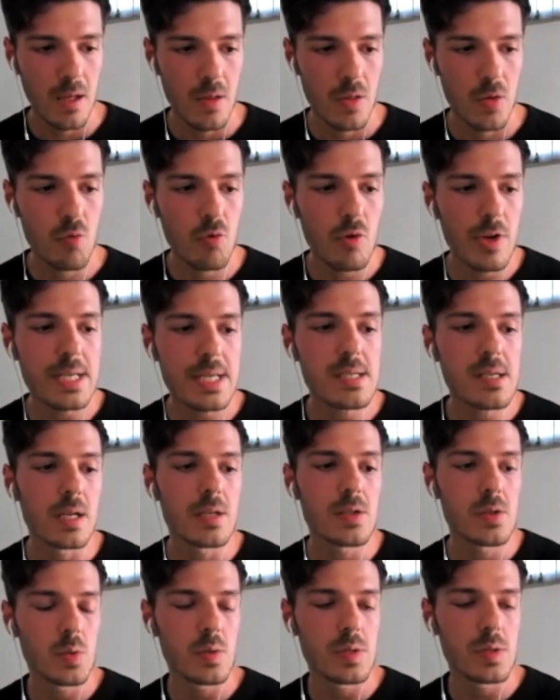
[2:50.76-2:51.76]
The reason I
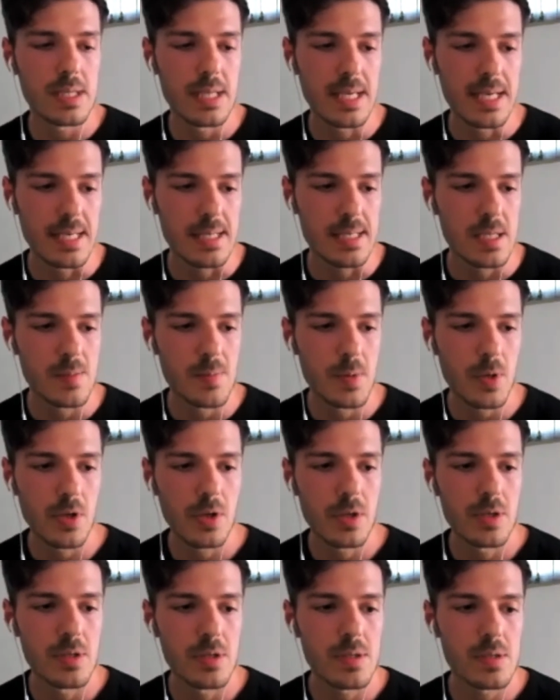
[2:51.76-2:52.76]
talk to this is
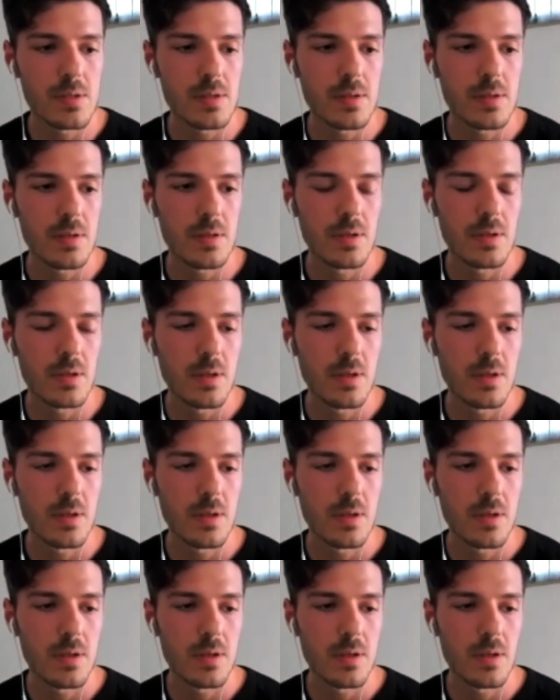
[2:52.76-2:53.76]
because
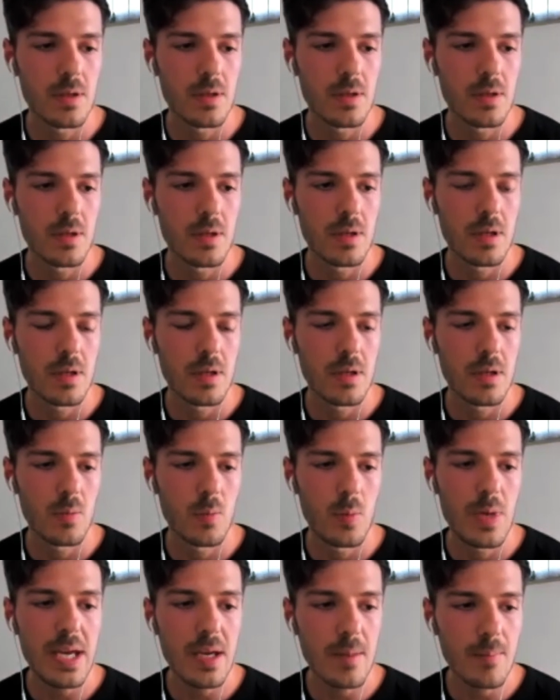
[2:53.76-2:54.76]

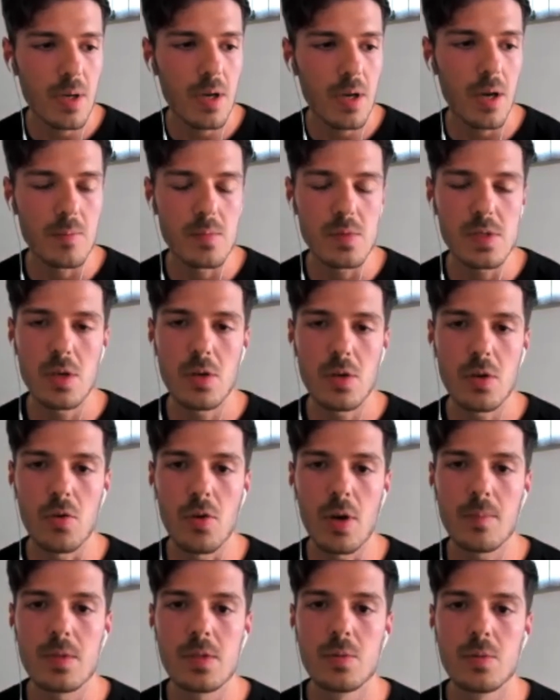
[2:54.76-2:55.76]
we can become so
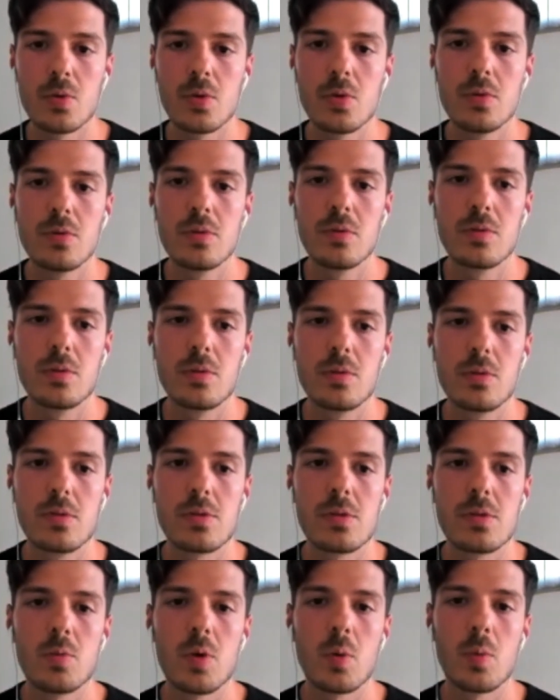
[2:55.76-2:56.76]
corruptible
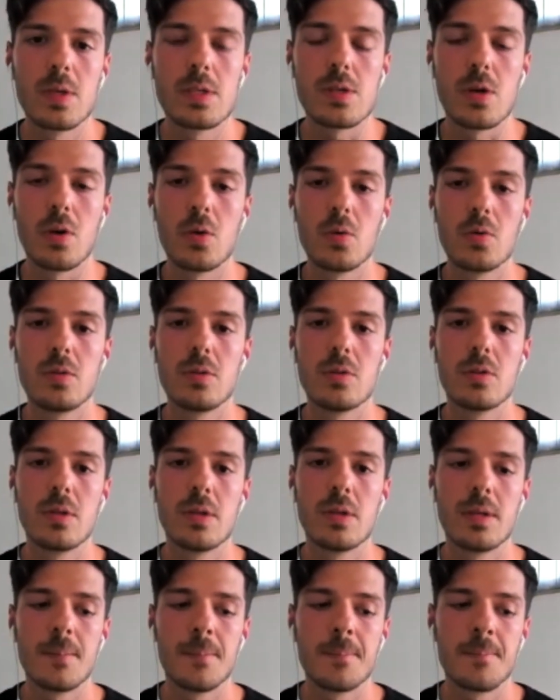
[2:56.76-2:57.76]
to what we're told.
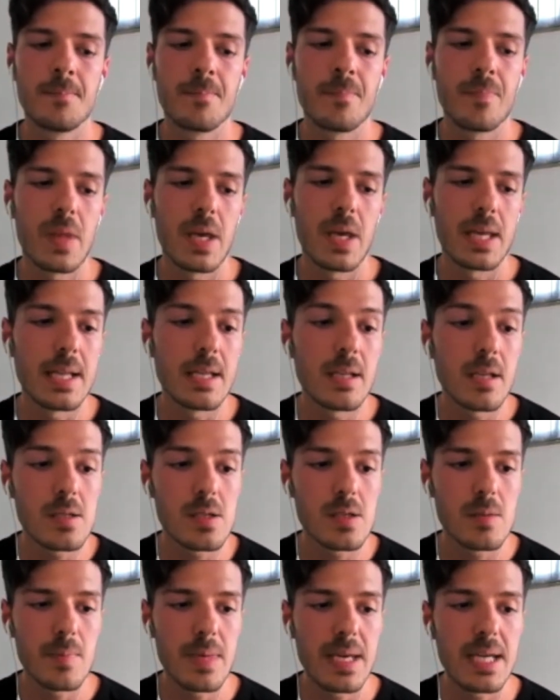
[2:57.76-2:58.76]
And that
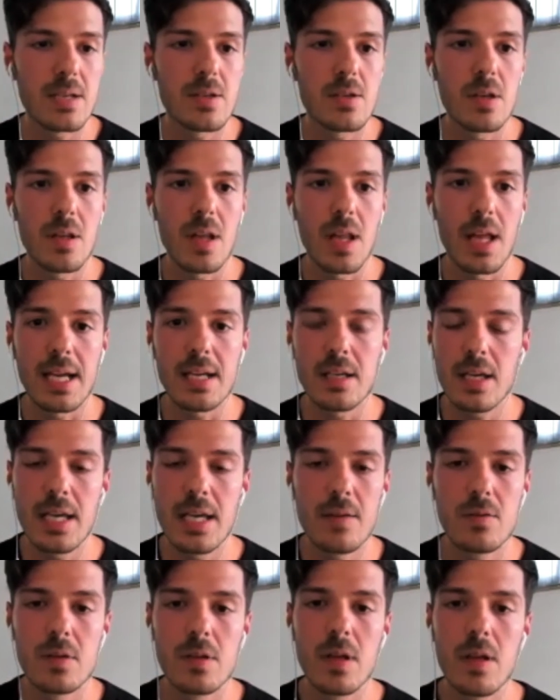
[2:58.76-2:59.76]
doesn't mean like
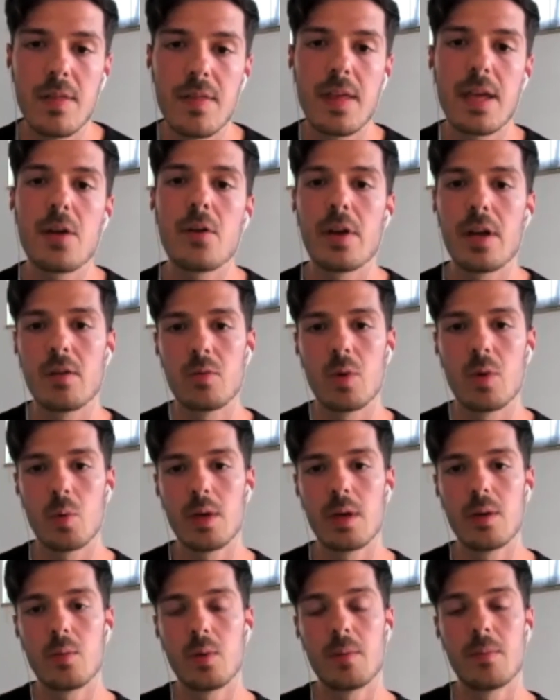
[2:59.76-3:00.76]
even a theory of what
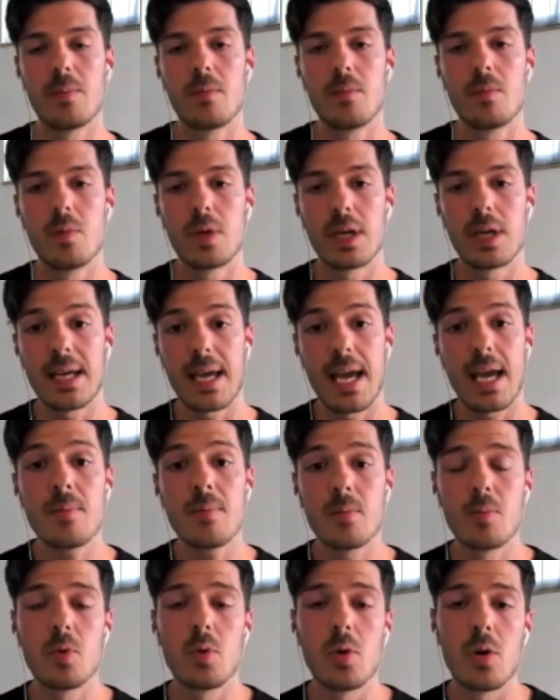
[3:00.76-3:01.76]
we're
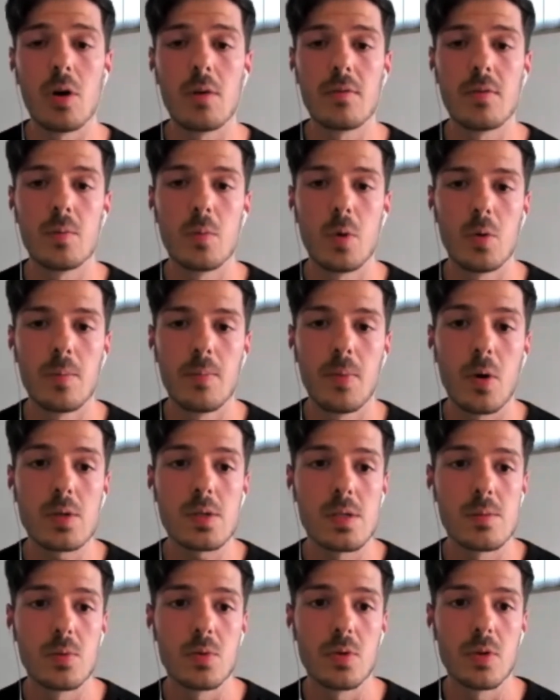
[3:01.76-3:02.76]
capable of and what we're
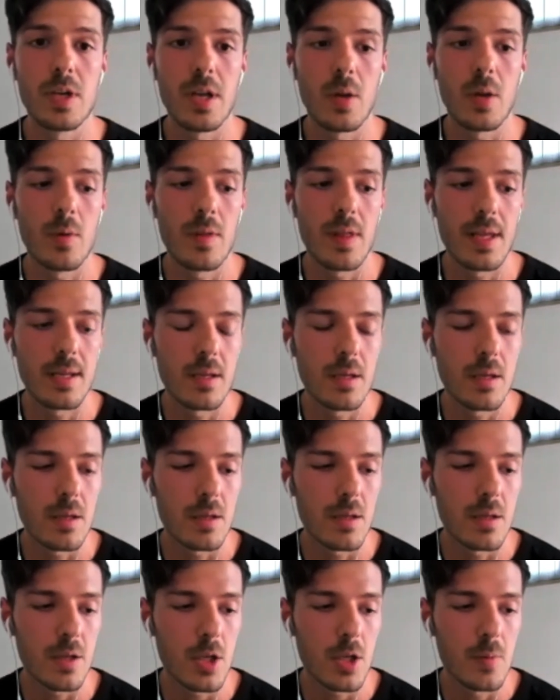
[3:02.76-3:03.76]
possible, you know, within
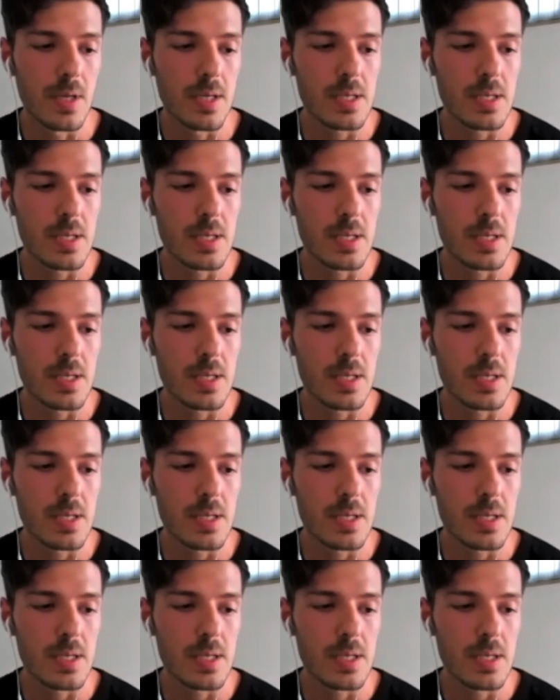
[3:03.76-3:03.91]
the human